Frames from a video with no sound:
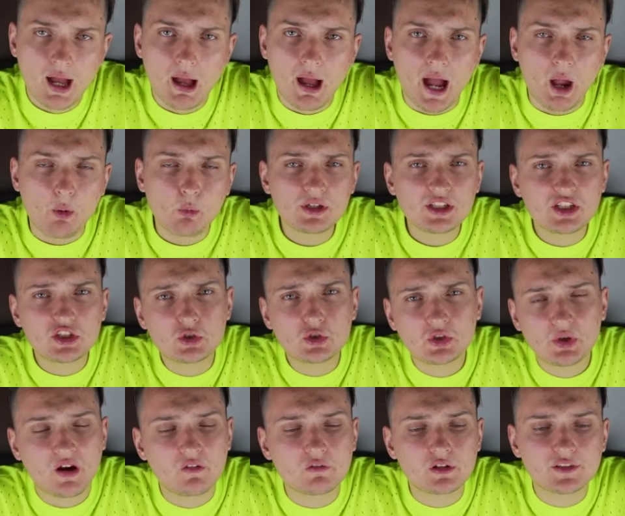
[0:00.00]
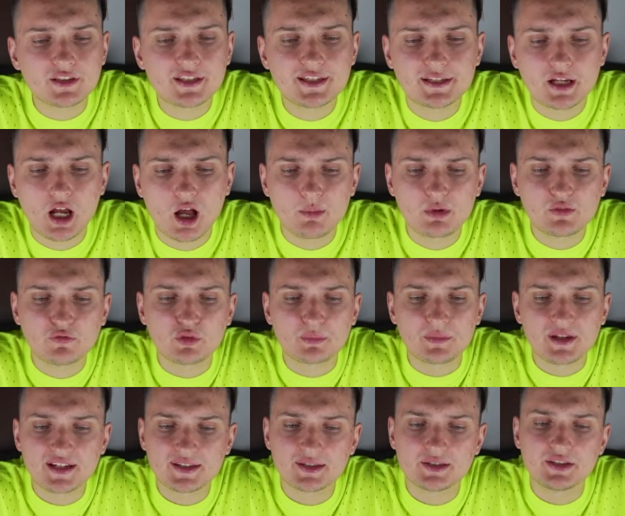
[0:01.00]
I wanted to cover this comment from
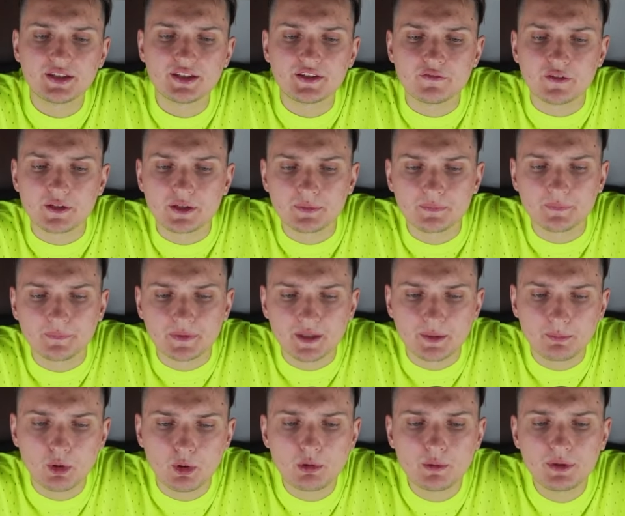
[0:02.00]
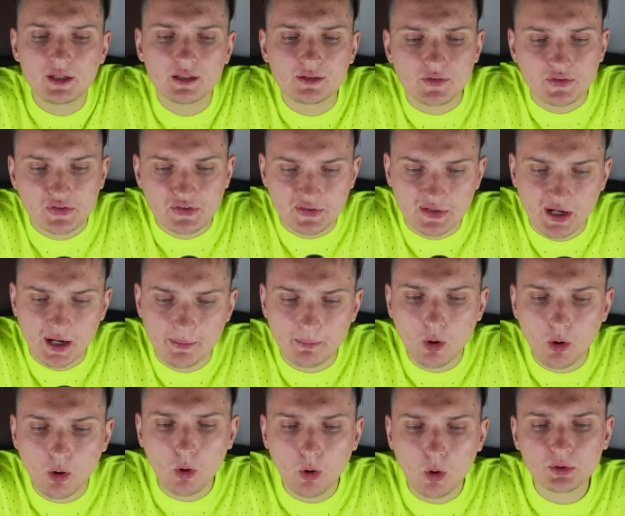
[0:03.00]
yesterday's vid. Boba Billions, I'm
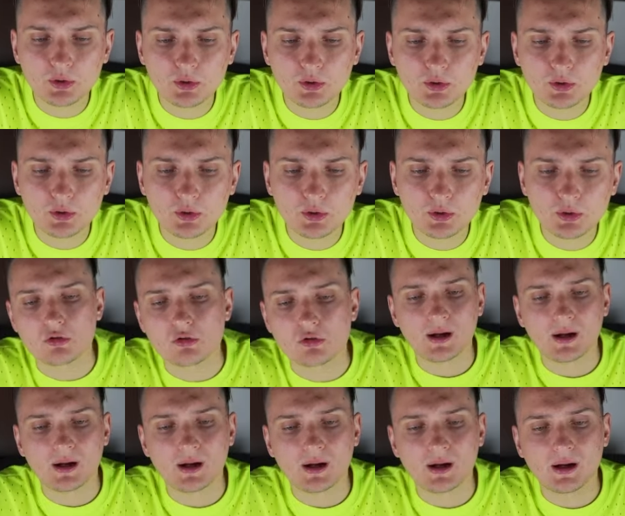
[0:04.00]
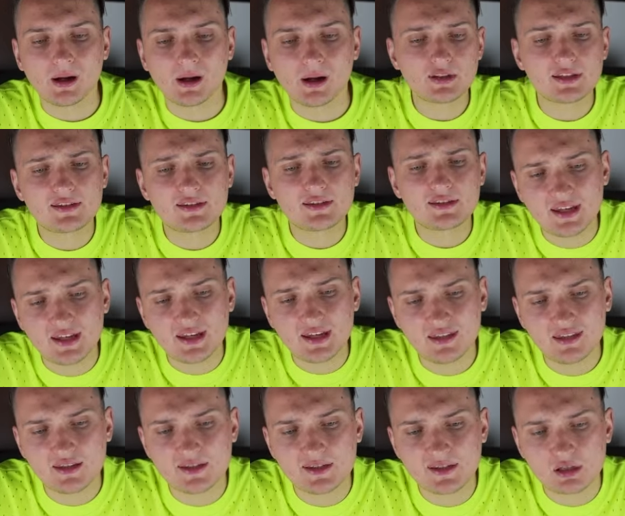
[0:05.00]
holding with you, but notice Stan
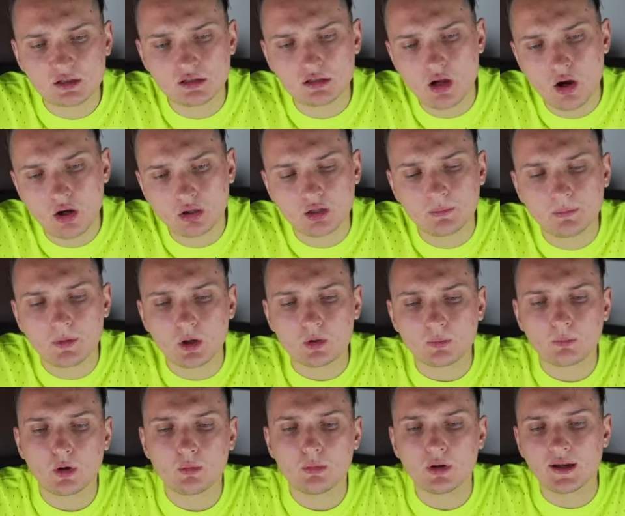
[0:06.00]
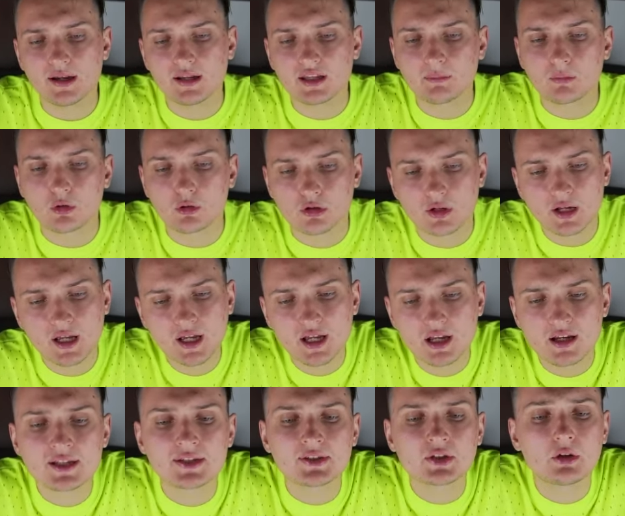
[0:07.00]
does not talk about Boba anymore.
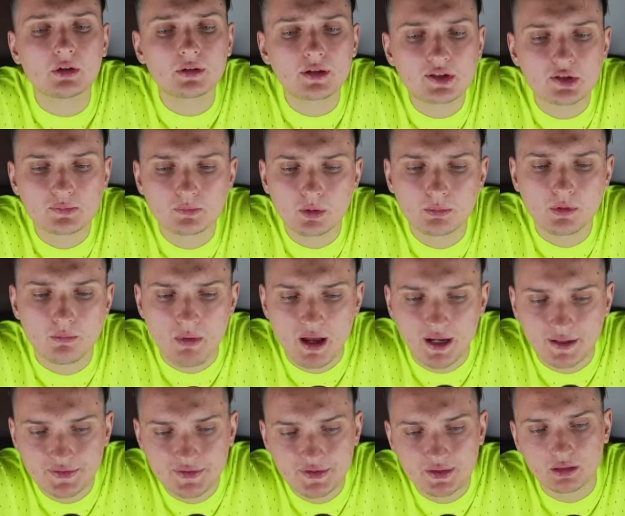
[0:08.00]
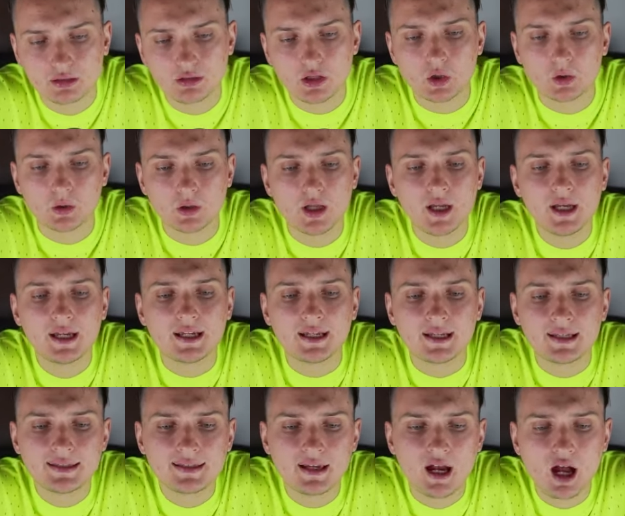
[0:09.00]
He sold his Boba bags. Lol,
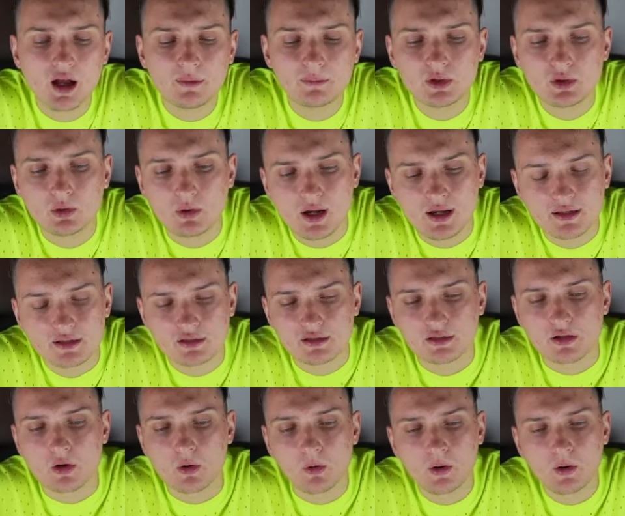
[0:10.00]
it's up to us now.